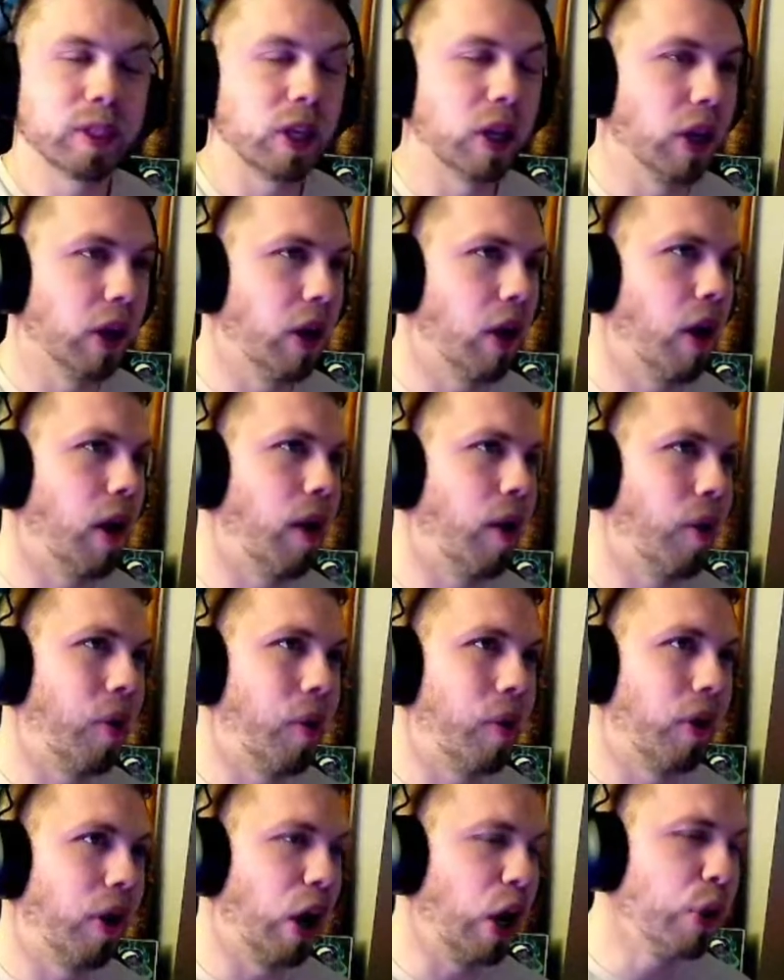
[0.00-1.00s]
uh,
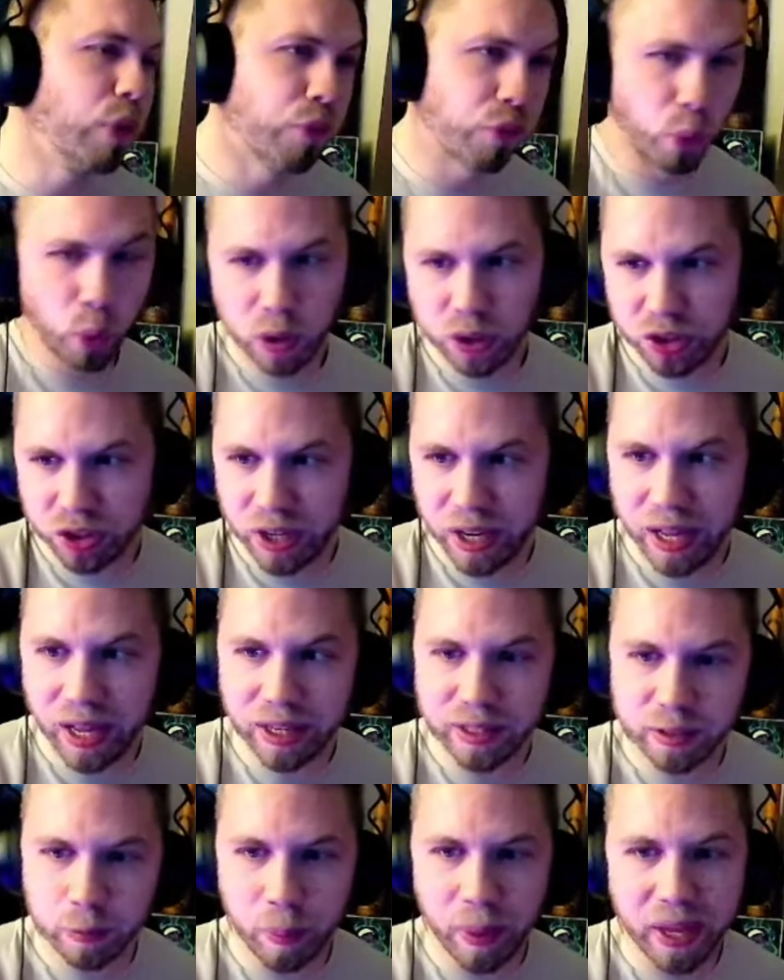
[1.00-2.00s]
unfortunate
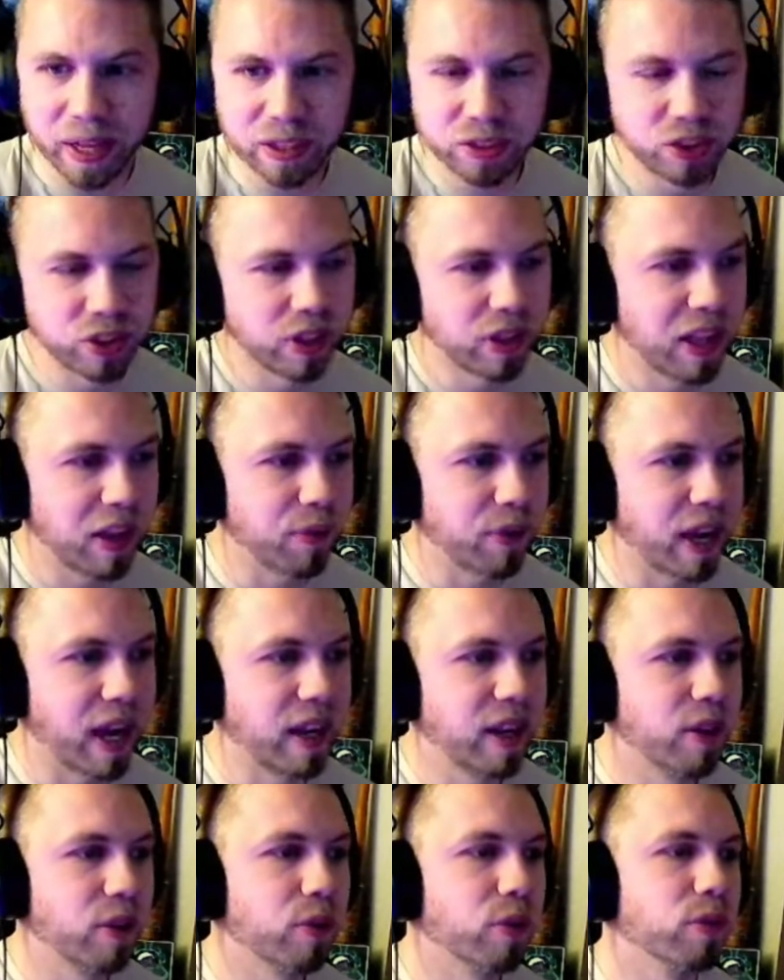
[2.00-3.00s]
expansion. They've
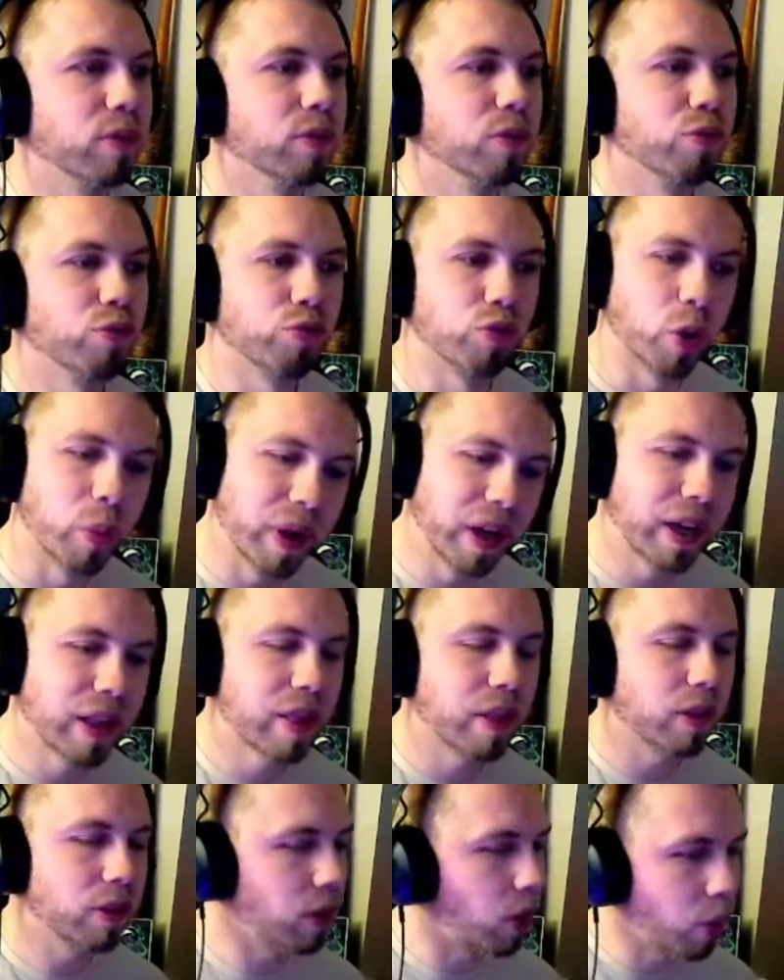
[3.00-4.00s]
kind of ruined
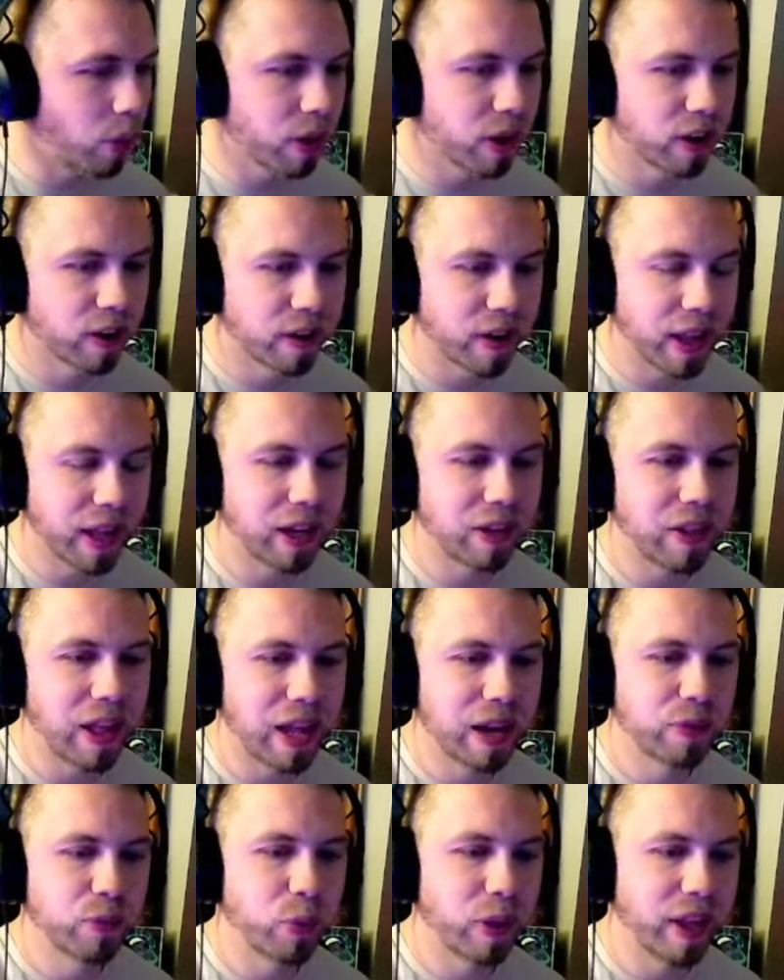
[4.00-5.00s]
the lore in a
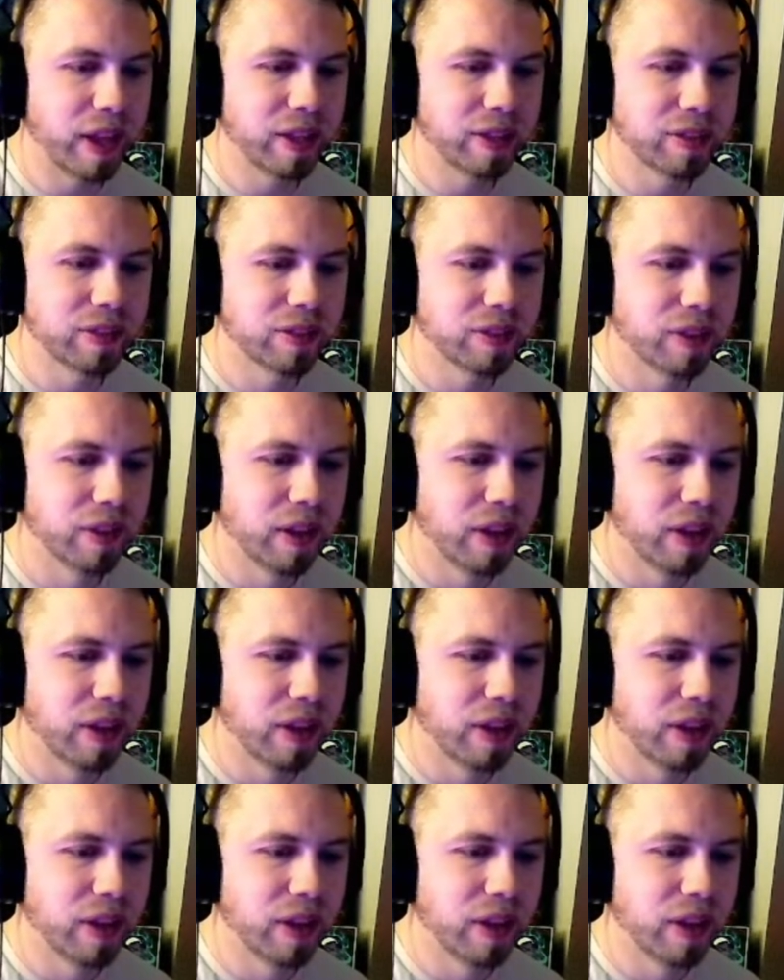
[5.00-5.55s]
lot of ways.